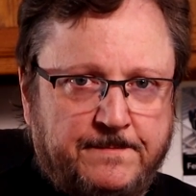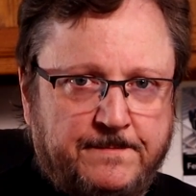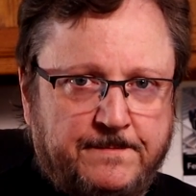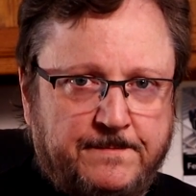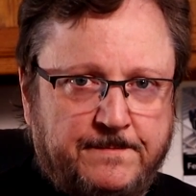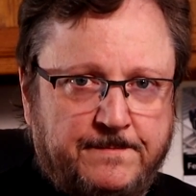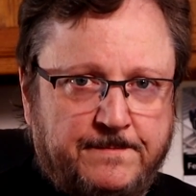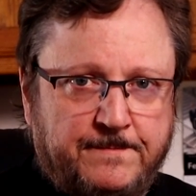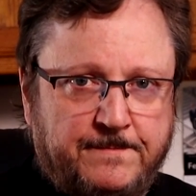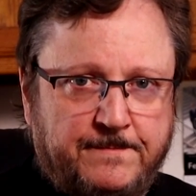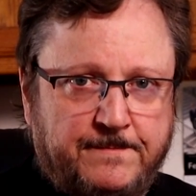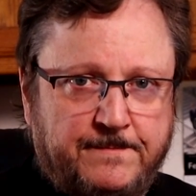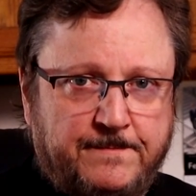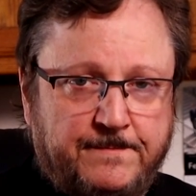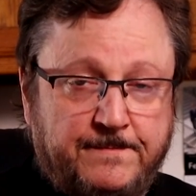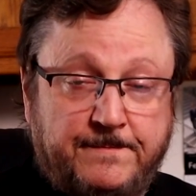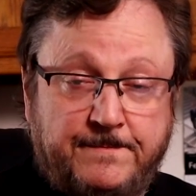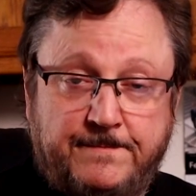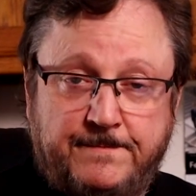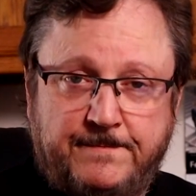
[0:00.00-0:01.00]

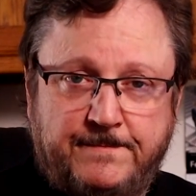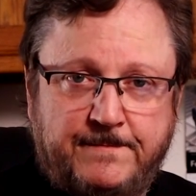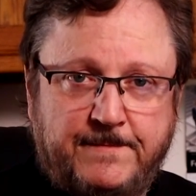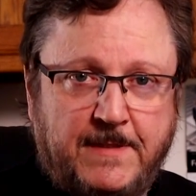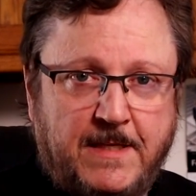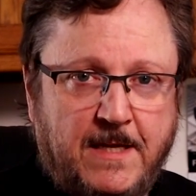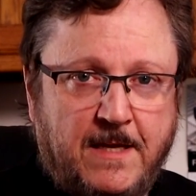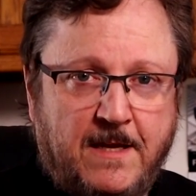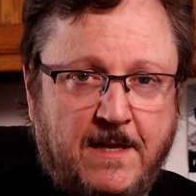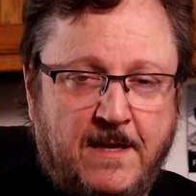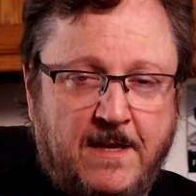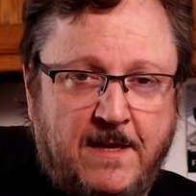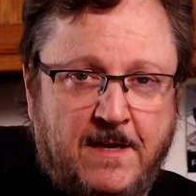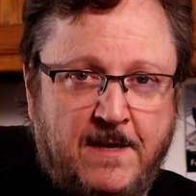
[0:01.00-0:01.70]
(no one is talking)